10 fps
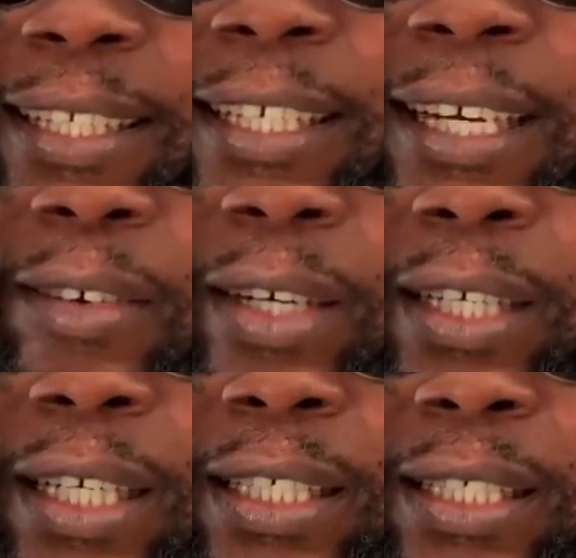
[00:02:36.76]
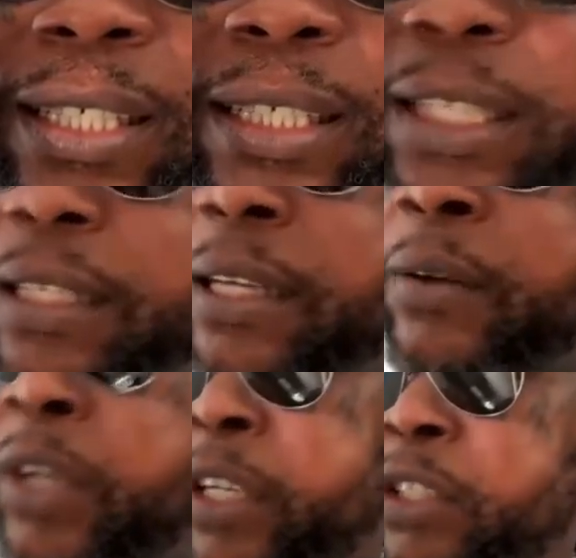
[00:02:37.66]
I wanna seek. I Um,
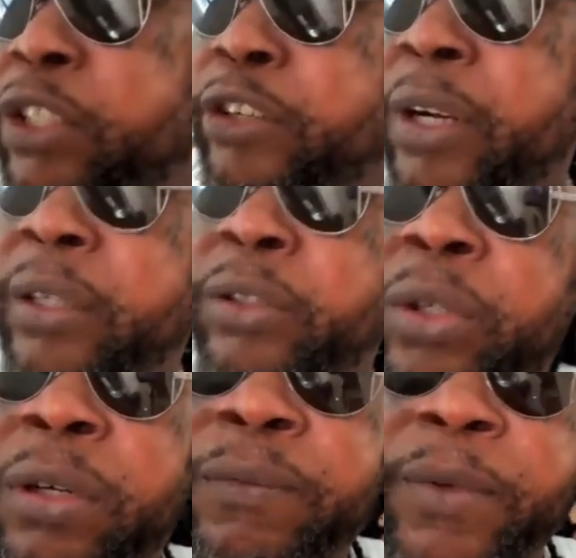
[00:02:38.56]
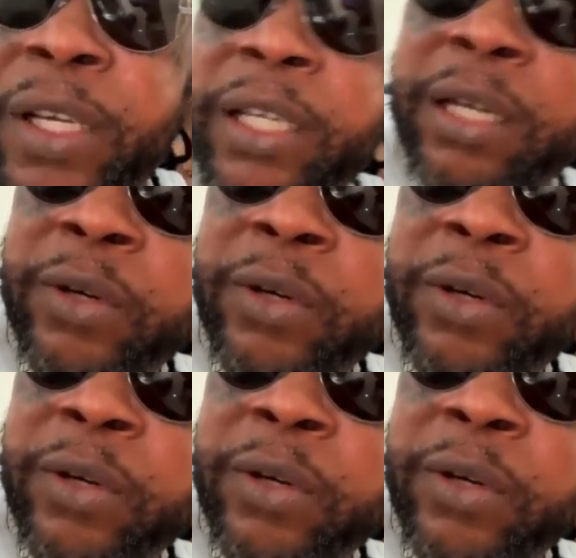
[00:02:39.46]
wanna strong to you. And